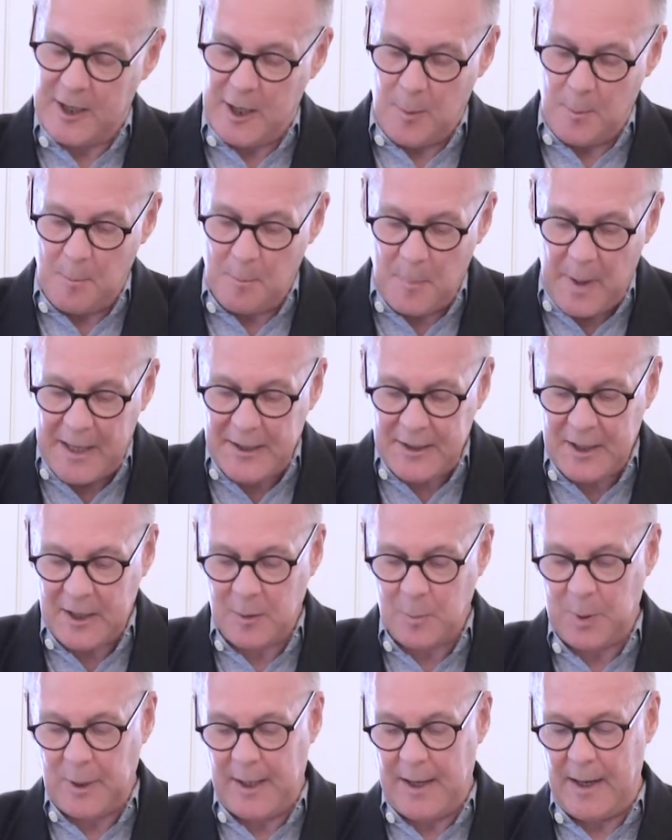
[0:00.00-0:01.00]
in
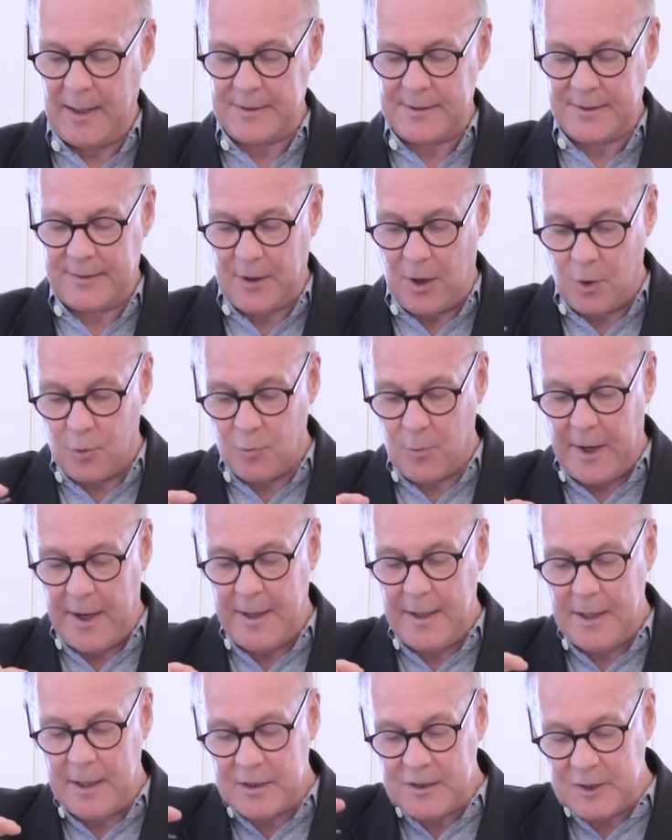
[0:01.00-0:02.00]
bedding plants, their
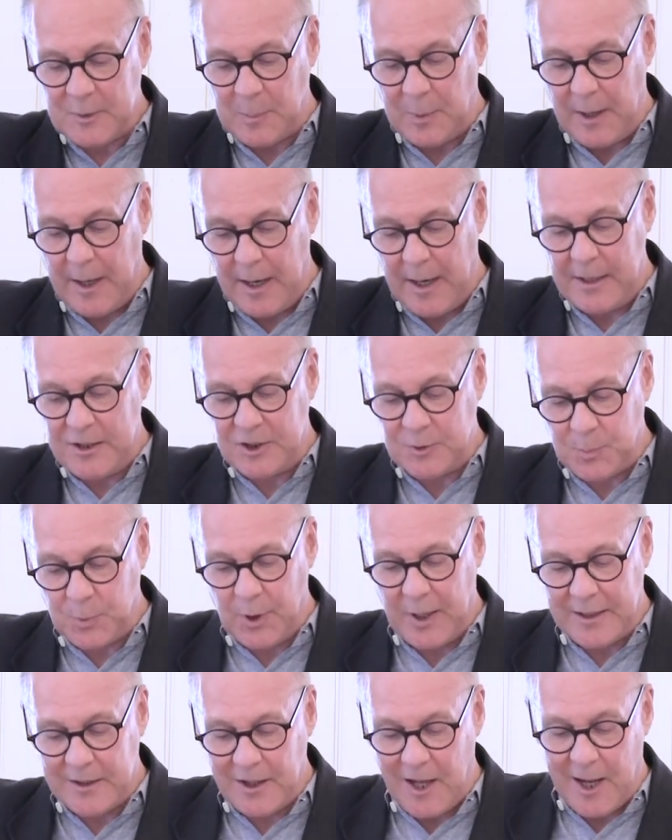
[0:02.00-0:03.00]
radiant splay
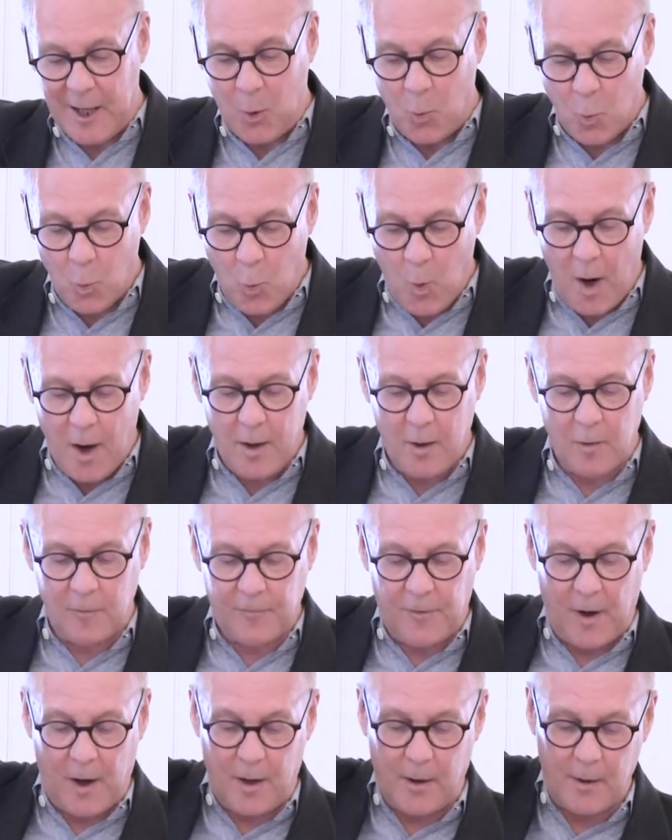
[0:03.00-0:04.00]
spread like
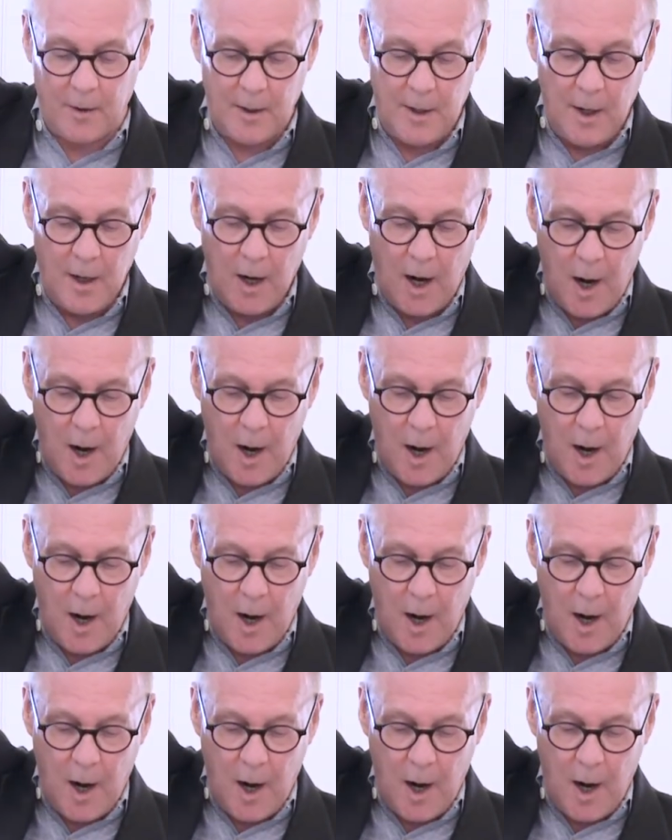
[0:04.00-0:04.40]
wildfire